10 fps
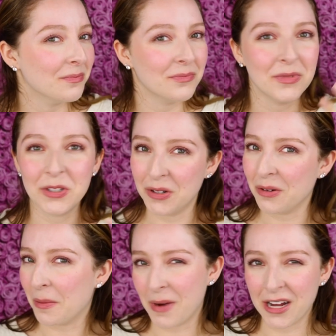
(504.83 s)
do
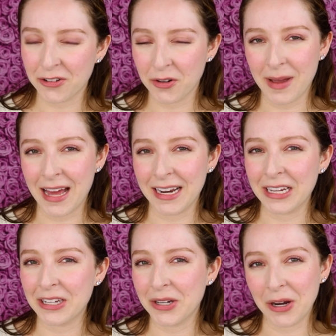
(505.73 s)
a monochromatic
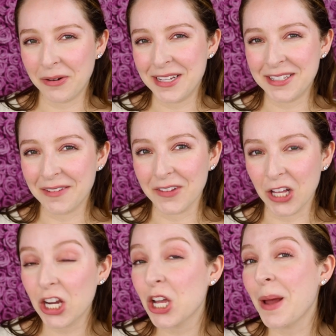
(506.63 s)
cohesive
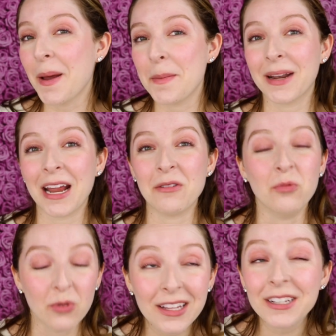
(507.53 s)
look but I
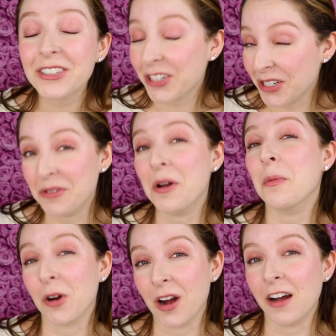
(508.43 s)
really should do it
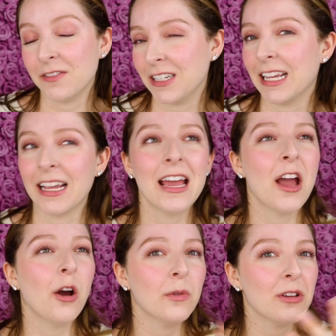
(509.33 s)
more often, like
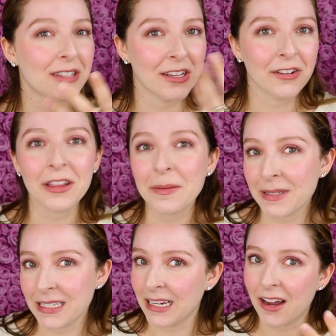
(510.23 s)
using your
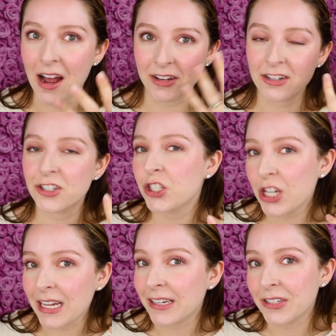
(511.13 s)
lipstick on your
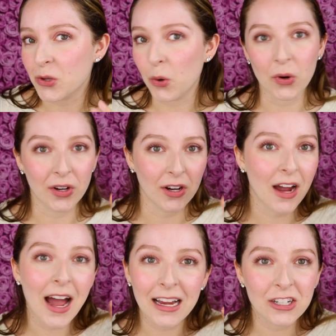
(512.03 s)
cheeks or your
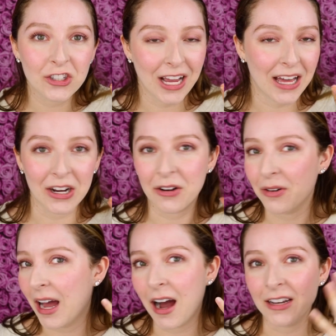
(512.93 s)
eyeshadow
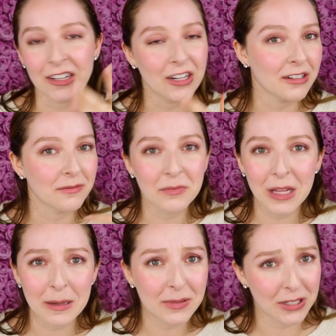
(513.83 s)
on your
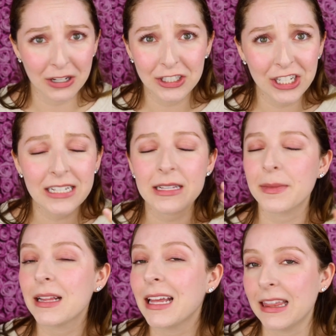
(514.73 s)
lips or your cheeks,
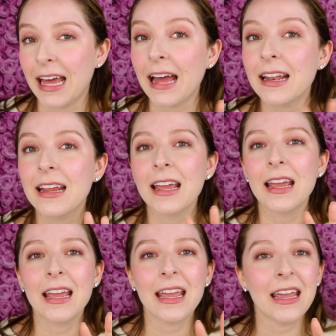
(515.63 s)
something like that.
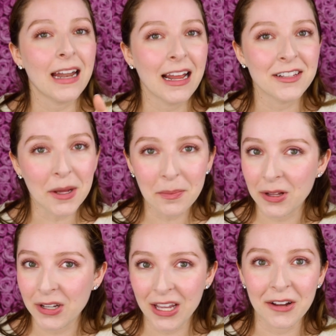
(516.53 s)
It ends up
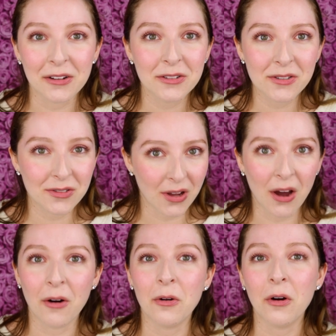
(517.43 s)
looking
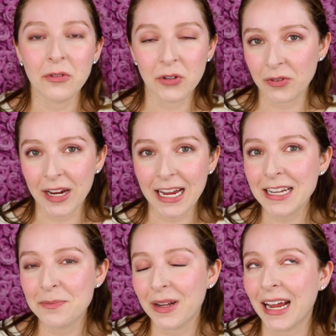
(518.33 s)
so great,
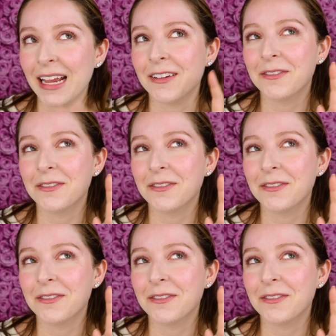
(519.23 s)
but I